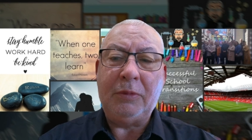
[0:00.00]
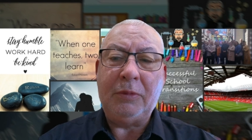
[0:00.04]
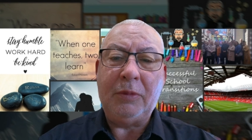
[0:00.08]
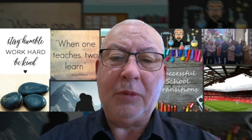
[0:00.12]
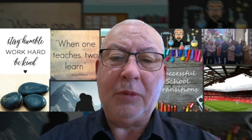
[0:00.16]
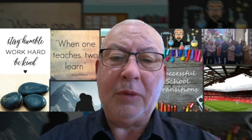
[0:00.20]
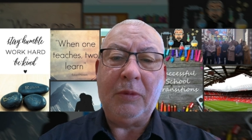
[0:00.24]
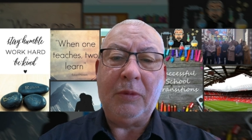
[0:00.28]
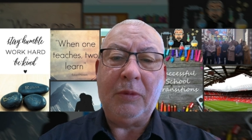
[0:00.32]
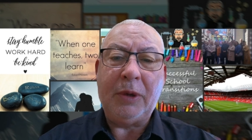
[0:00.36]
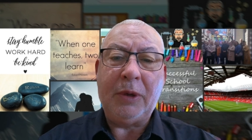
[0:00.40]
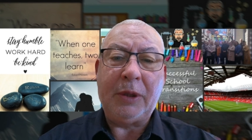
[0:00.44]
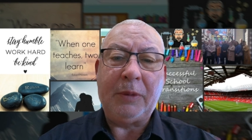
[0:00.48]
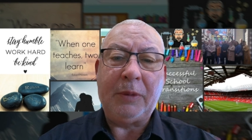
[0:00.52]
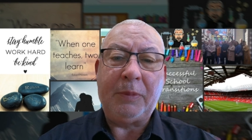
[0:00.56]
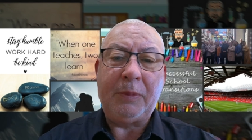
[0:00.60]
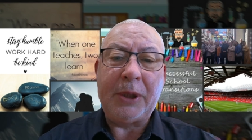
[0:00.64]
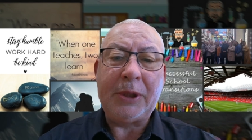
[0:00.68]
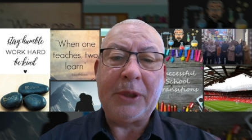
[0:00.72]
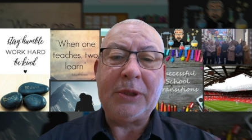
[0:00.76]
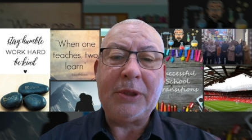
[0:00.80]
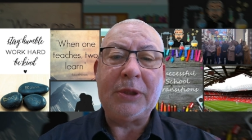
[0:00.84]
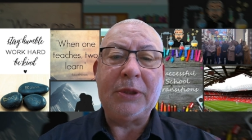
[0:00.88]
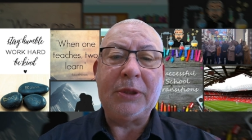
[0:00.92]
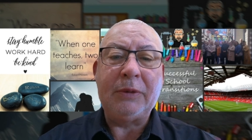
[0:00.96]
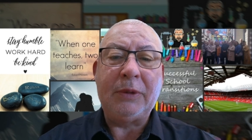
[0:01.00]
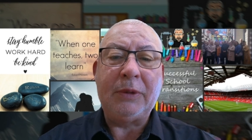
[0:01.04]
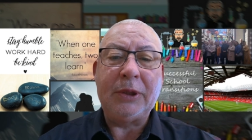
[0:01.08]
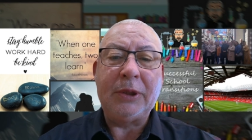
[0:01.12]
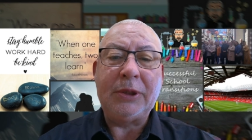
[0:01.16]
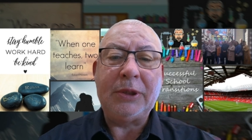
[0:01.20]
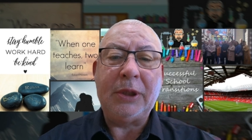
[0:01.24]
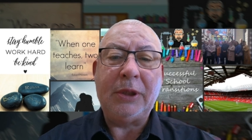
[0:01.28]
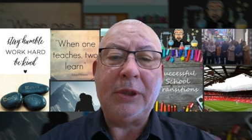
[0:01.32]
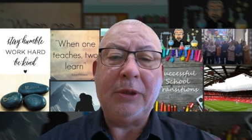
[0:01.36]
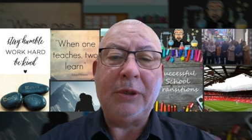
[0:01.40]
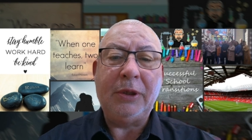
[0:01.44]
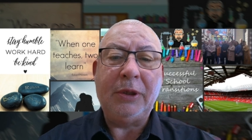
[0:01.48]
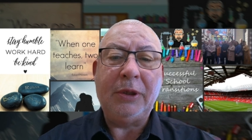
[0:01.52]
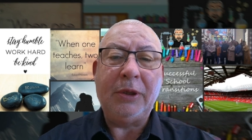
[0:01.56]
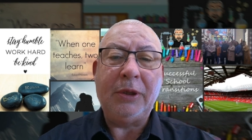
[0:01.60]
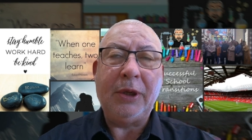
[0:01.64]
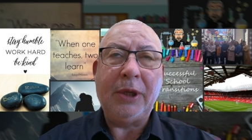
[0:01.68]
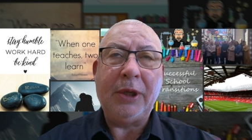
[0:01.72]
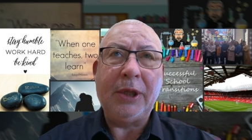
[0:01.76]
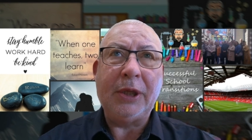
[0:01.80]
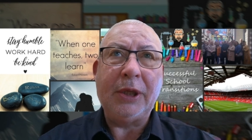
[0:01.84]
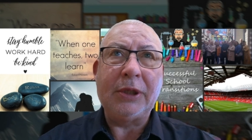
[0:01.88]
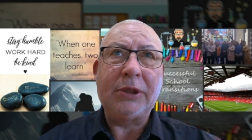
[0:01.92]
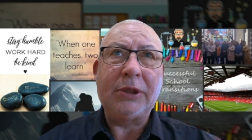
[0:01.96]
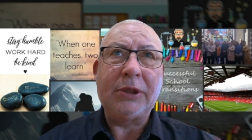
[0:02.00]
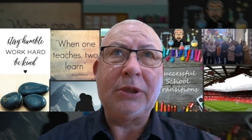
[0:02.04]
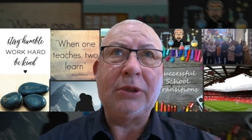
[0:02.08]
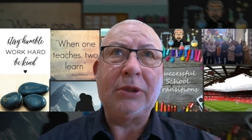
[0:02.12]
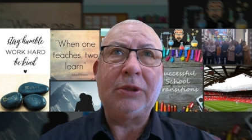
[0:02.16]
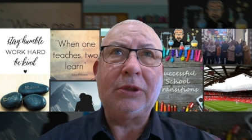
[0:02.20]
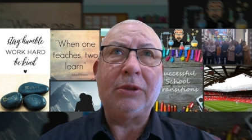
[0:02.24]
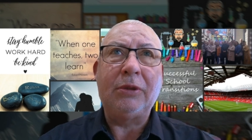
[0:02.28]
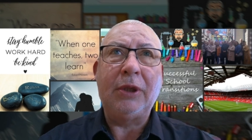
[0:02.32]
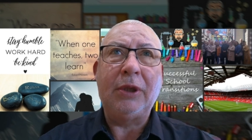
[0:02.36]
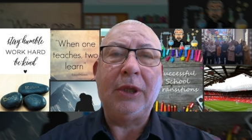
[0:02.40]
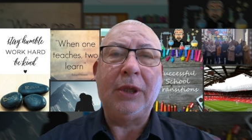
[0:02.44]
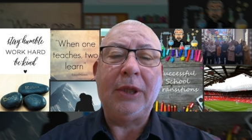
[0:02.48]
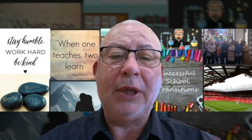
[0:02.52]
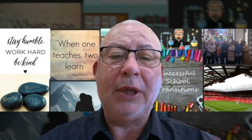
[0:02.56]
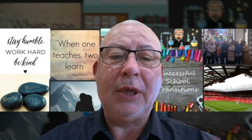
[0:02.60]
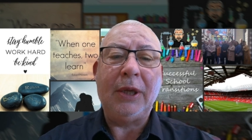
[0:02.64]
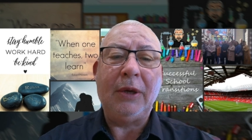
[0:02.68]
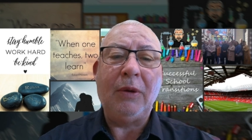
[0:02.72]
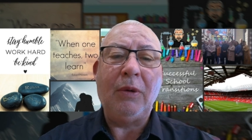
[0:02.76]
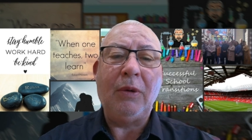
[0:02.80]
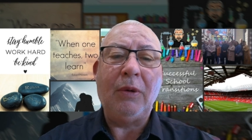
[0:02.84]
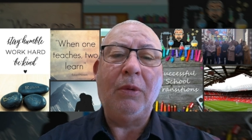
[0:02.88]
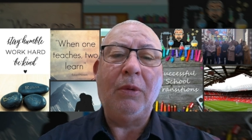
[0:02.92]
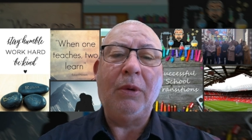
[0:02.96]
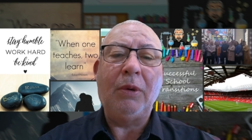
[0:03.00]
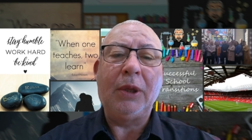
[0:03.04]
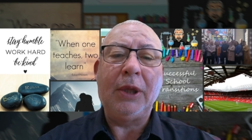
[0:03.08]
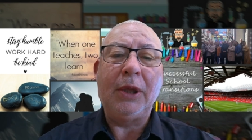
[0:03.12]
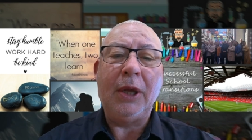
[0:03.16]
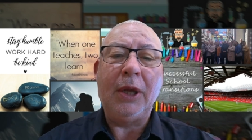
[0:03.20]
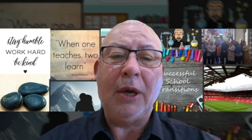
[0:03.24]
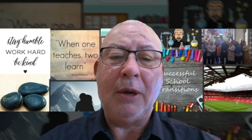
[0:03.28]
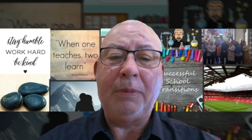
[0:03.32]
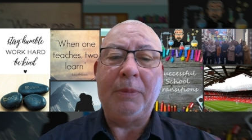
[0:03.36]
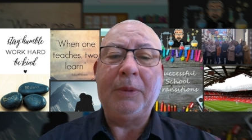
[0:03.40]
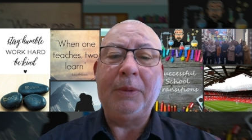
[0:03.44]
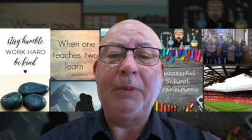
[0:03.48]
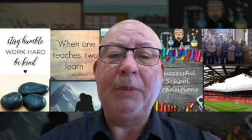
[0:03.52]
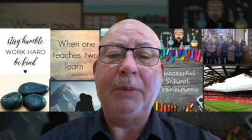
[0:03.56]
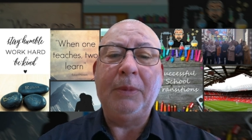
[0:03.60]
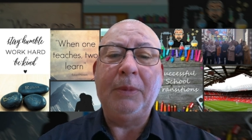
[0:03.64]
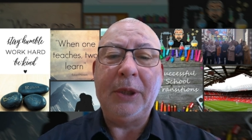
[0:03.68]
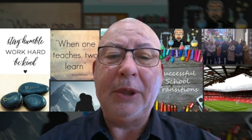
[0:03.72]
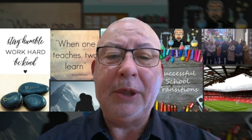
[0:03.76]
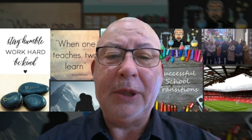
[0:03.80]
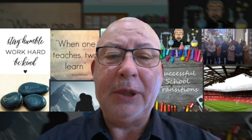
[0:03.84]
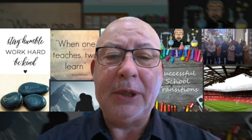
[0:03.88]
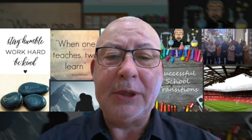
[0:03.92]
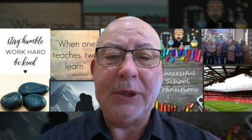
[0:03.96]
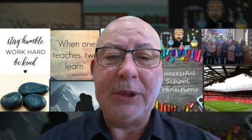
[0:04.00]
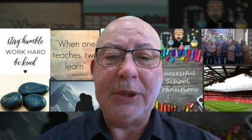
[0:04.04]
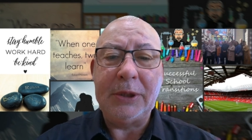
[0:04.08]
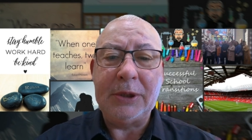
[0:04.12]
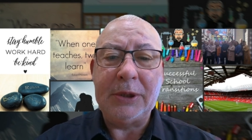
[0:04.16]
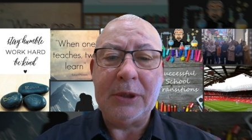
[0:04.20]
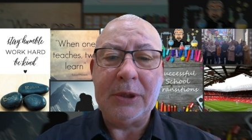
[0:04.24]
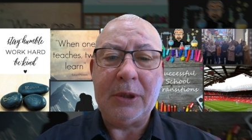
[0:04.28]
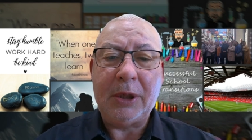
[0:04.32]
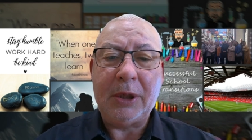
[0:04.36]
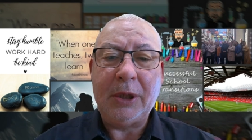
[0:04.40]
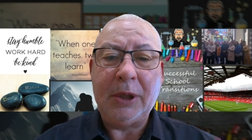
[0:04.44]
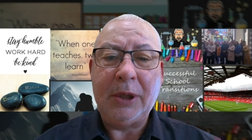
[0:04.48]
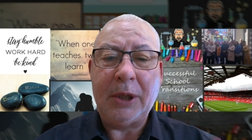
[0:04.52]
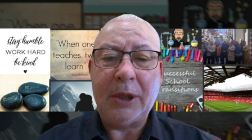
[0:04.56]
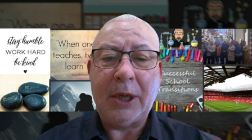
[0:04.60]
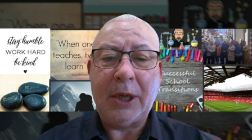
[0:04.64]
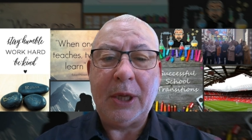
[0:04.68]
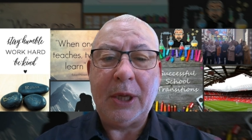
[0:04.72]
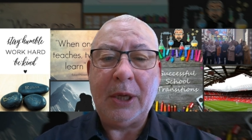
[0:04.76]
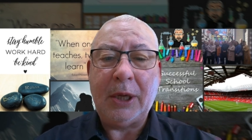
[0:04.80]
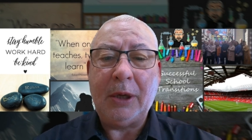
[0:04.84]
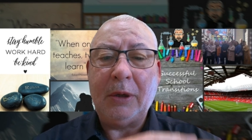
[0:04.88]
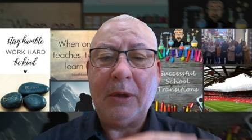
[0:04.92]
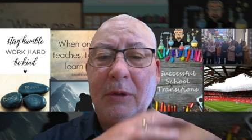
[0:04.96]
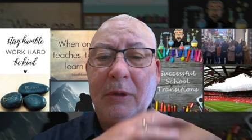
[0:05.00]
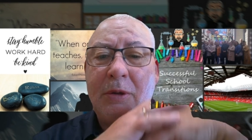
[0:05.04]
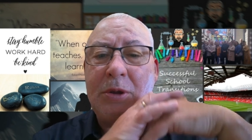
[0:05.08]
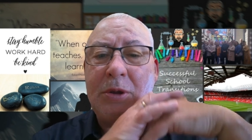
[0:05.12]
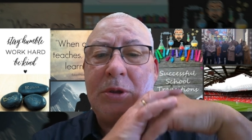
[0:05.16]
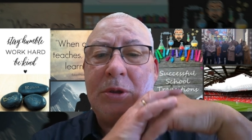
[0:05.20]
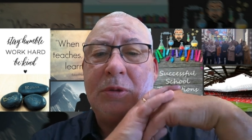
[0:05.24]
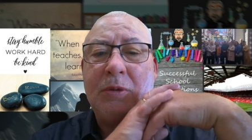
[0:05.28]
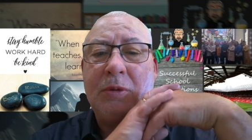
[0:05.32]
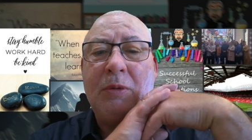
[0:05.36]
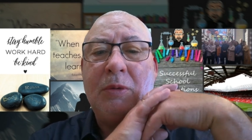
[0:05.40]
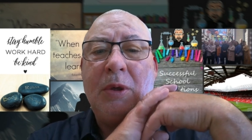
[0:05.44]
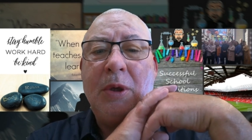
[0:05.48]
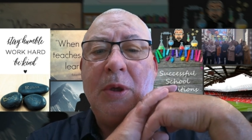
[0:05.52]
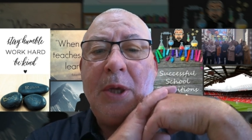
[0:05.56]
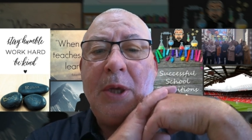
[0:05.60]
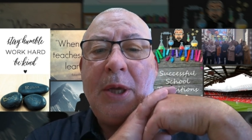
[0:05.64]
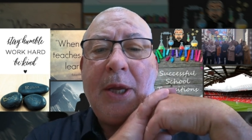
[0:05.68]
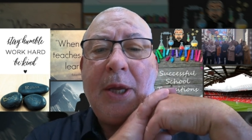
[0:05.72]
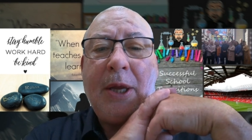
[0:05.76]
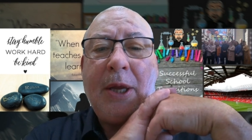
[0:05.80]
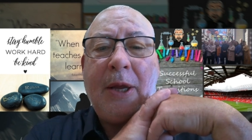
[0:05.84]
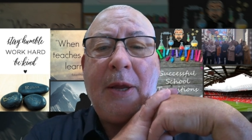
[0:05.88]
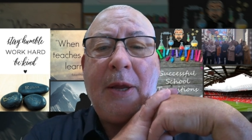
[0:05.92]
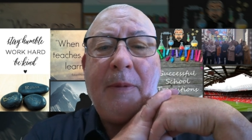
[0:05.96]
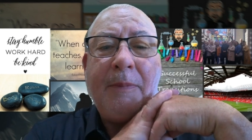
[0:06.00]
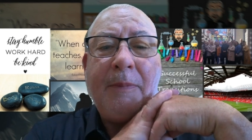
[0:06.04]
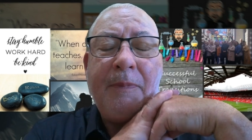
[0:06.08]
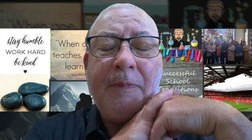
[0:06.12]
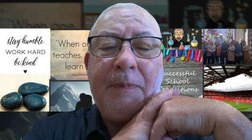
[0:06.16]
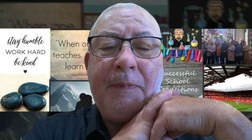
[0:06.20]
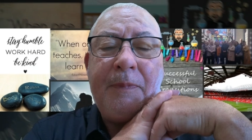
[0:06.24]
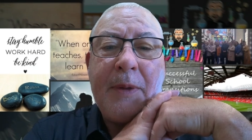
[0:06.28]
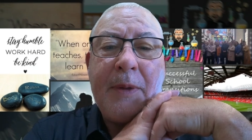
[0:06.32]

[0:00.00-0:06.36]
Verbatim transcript: with pictures of the children doing this so that they know what the optimal conditions are and also um,